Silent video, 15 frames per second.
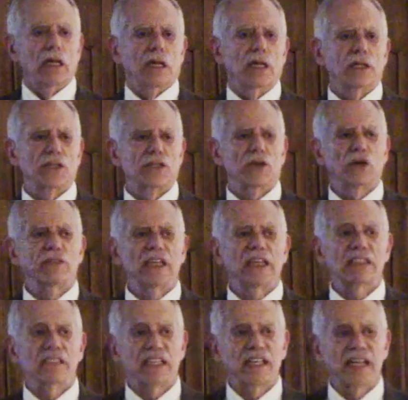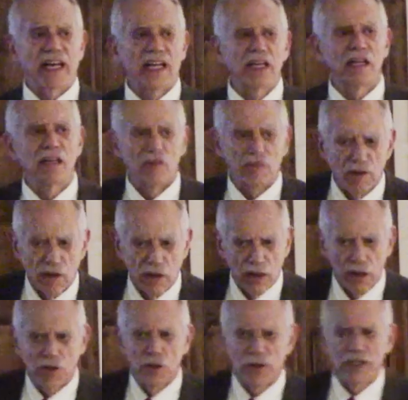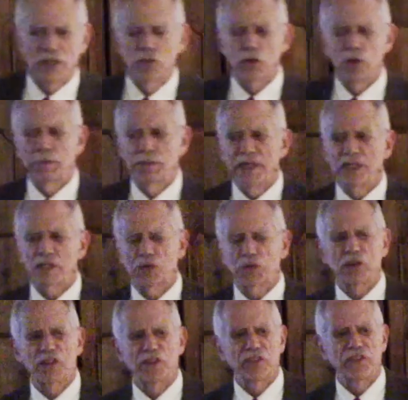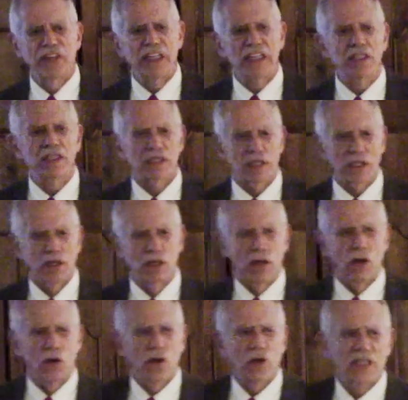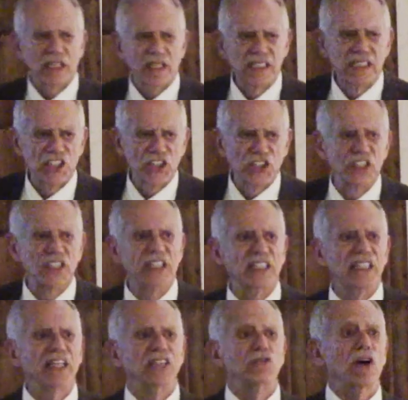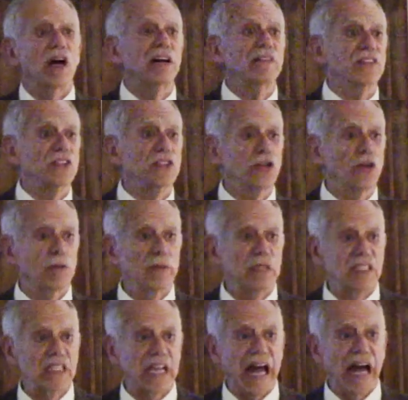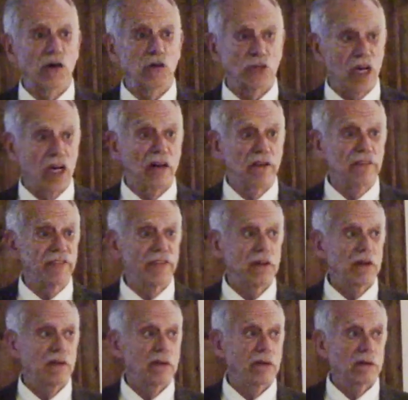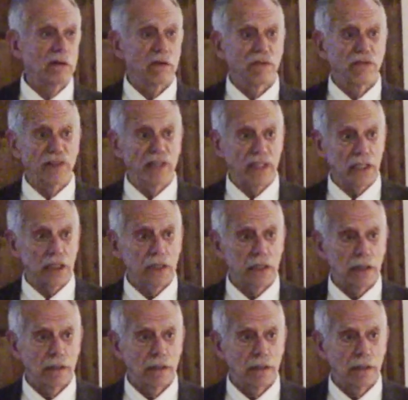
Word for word: The Soviets again agreed to a peace with the Finns on the condition that they drive the Germans out of Finland.